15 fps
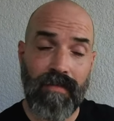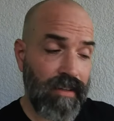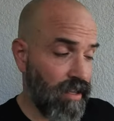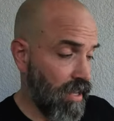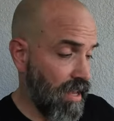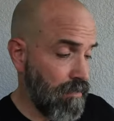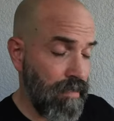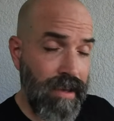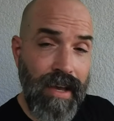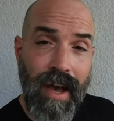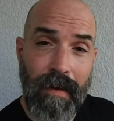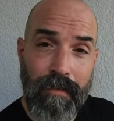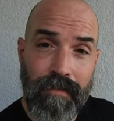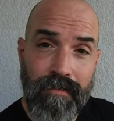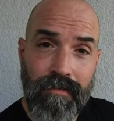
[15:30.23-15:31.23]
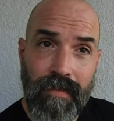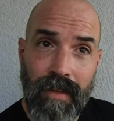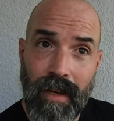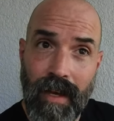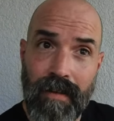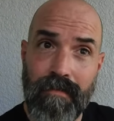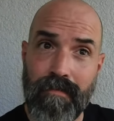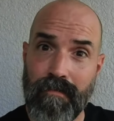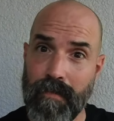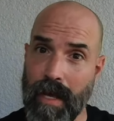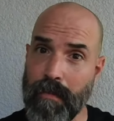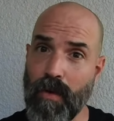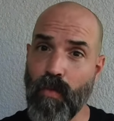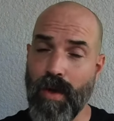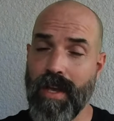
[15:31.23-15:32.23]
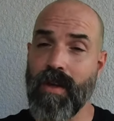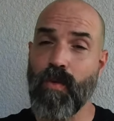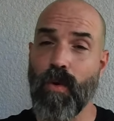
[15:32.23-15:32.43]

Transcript: Hit me up and maybe we can